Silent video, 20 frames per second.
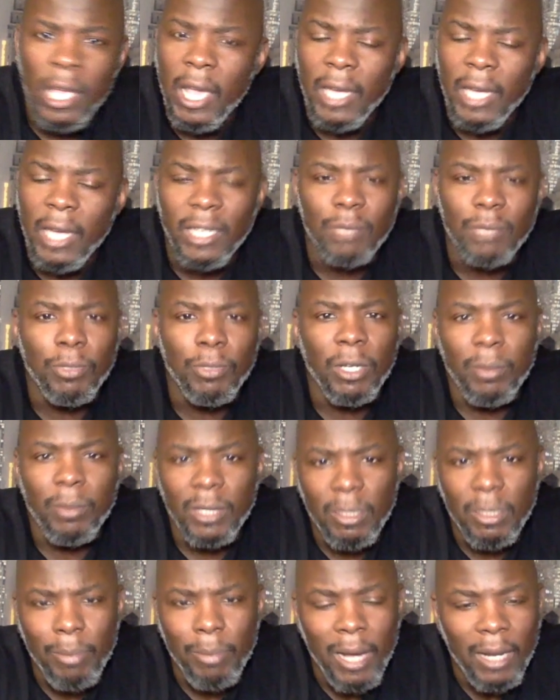and it's pretty
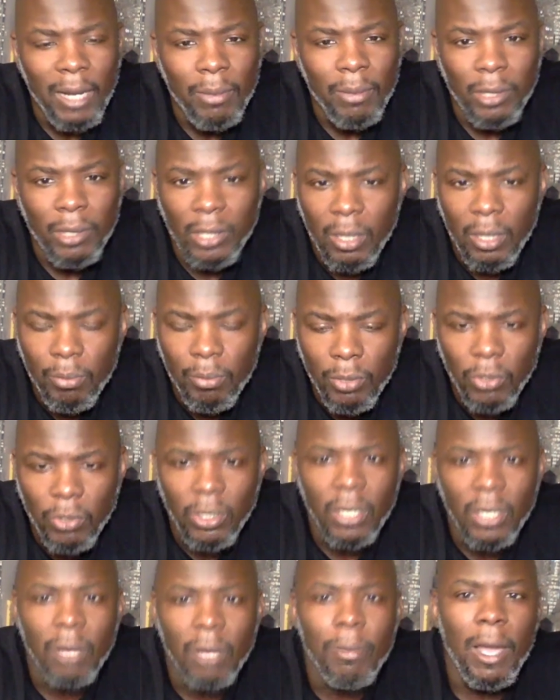much a bodybuilding
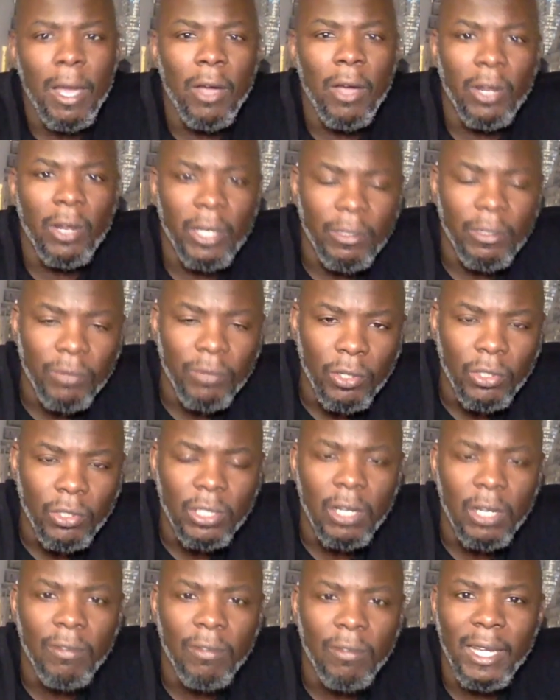community, power lifters,
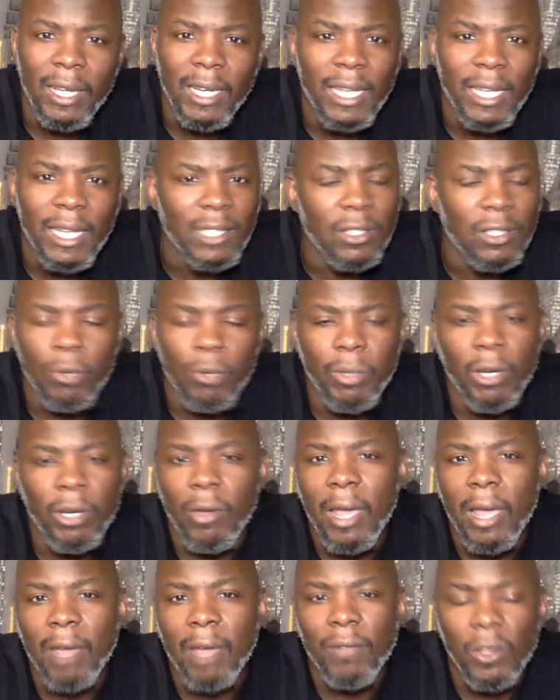stuff like that. So we don't
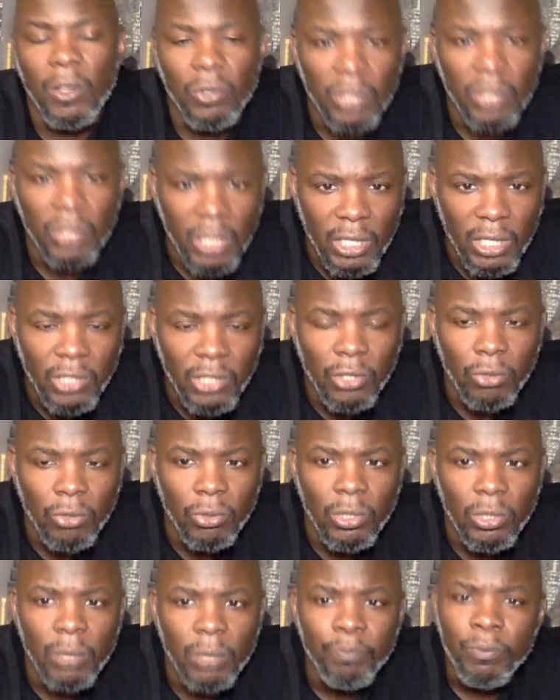have those
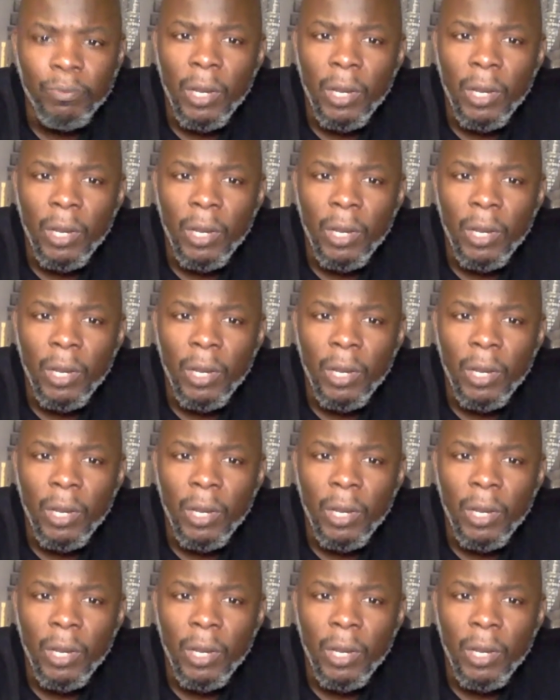issues.